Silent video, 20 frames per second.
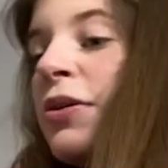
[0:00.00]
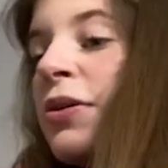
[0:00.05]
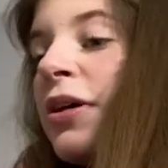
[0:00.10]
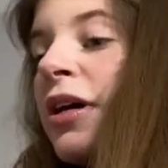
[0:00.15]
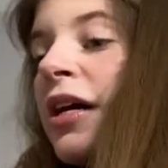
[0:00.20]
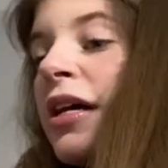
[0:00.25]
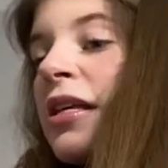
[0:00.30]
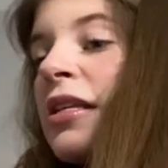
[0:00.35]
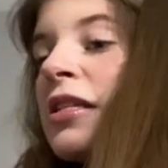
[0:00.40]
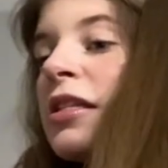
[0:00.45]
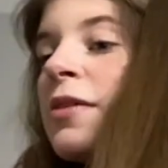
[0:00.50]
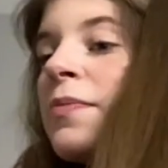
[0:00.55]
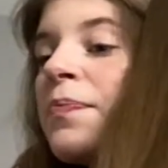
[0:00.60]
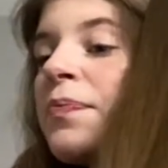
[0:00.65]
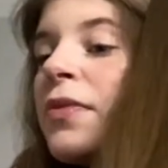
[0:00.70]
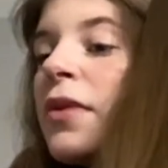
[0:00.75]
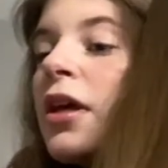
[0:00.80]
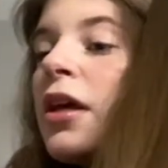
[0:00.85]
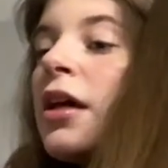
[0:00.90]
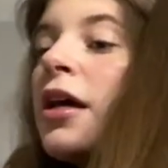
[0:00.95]
because
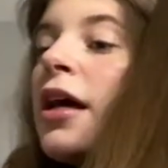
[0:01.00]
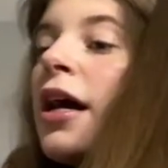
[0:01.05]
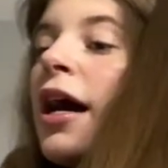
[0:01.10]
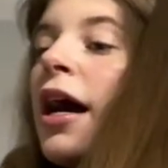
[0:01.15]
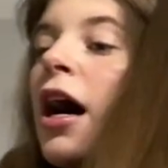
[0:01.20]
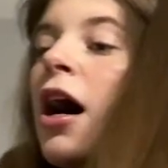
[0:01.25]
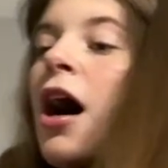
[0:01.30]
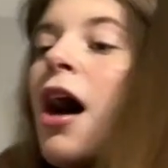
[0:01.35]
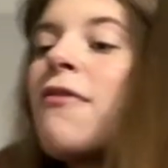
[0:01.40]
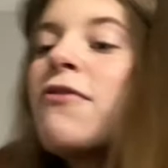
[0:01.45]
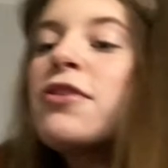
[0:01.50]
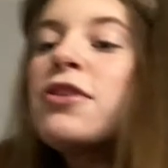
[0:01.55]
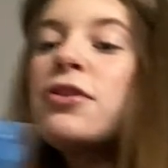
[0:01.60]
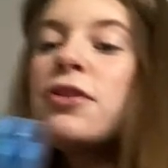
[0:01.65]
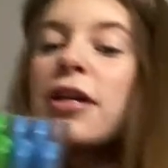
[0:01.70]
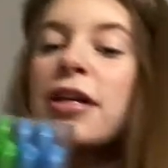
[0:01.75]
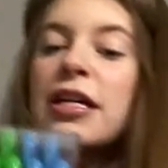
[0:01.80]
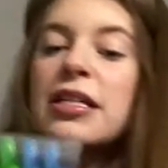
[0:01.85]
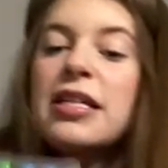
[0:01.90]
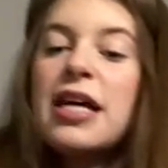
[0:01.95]
I'll have to do
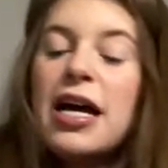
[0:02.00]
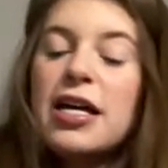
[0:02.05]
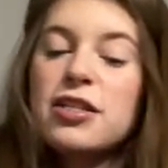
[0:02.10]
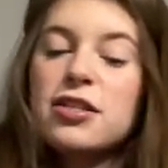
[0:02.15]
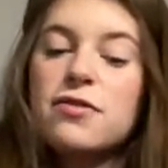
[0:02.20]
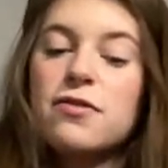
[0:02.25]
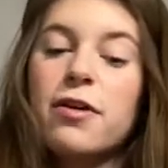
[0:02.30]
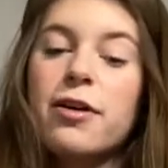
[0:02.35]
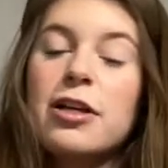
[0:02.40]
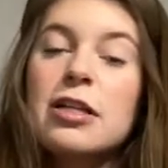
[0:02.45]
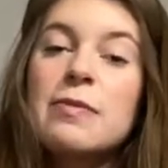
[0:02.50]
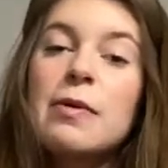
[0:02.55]
like a test first.